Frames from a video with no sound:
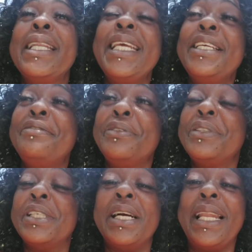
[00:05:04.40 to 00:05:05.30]
These
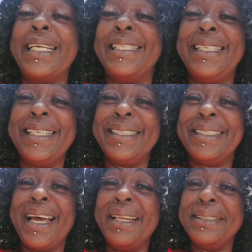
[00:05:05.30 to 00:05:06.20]
fruits can cost like
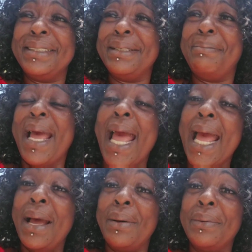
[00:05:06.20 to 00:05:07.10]
$6 a
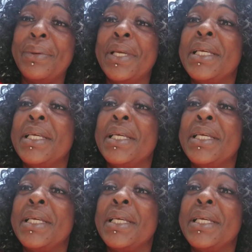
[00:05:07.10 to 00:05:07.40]
pound.